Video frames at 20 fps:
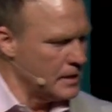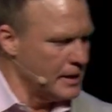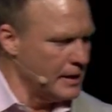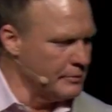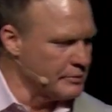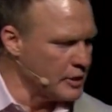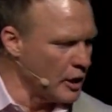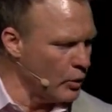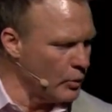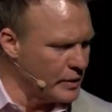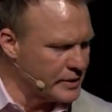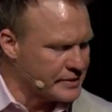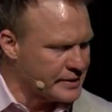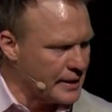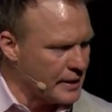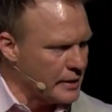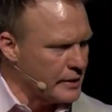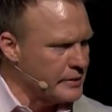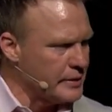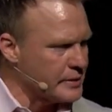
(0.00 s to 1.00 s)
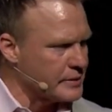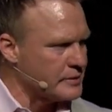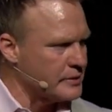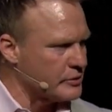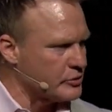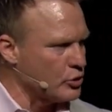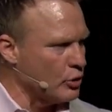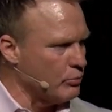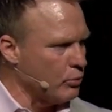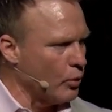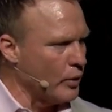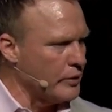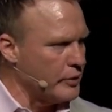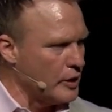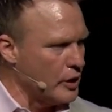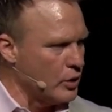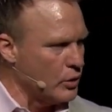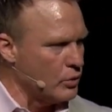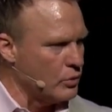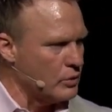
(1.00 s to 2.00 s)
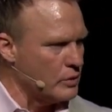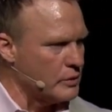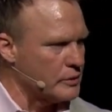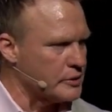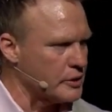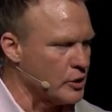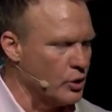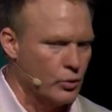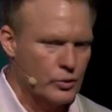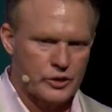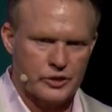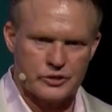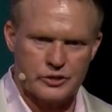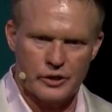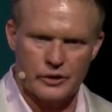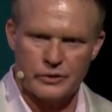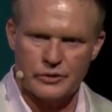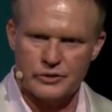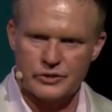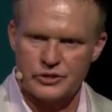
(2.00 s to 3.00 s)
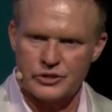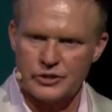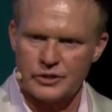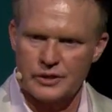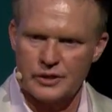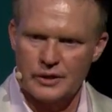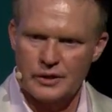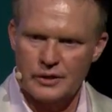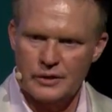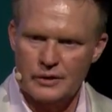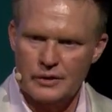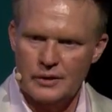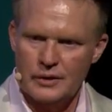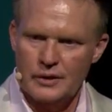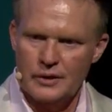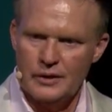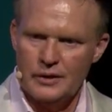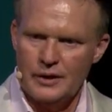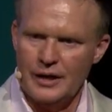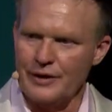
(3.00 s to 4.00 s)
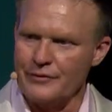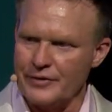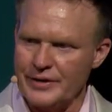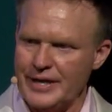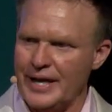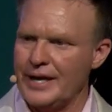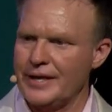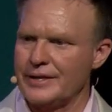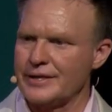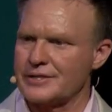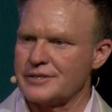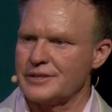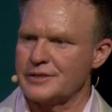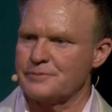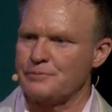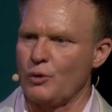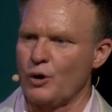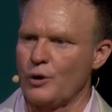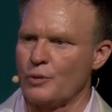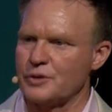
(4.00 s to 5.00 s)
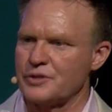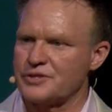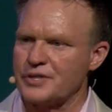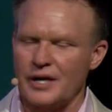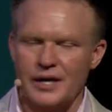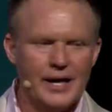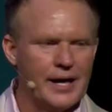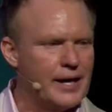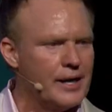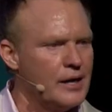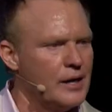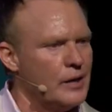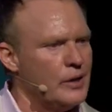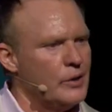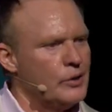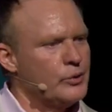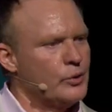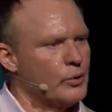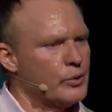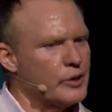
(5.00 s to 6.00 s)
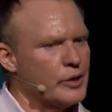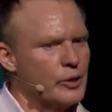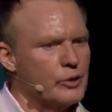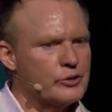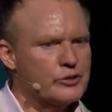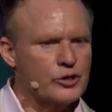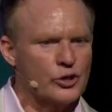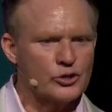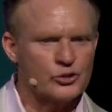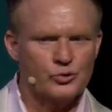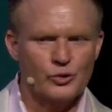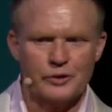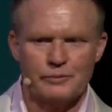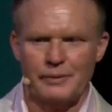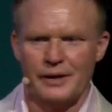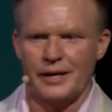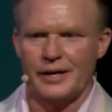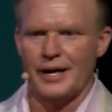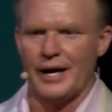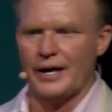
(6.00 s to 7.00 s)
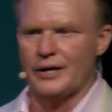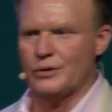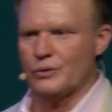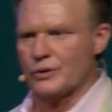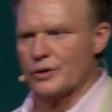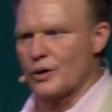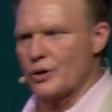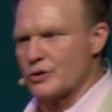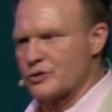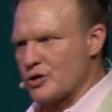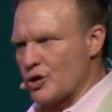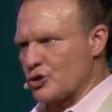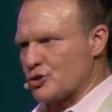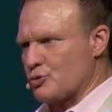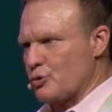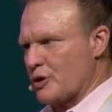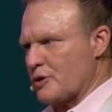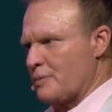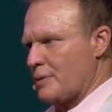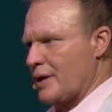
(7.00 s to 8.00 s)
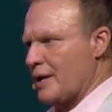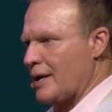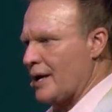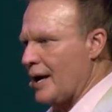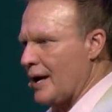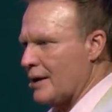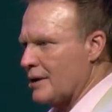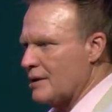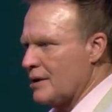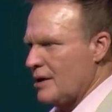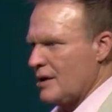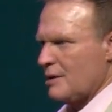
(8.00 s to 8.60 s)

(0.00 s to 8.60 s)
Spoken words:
he was always telling this old boy no to going to church. Every day this boy would say, hey, you want to go to church with me tonight? You want to go to church with me tonight?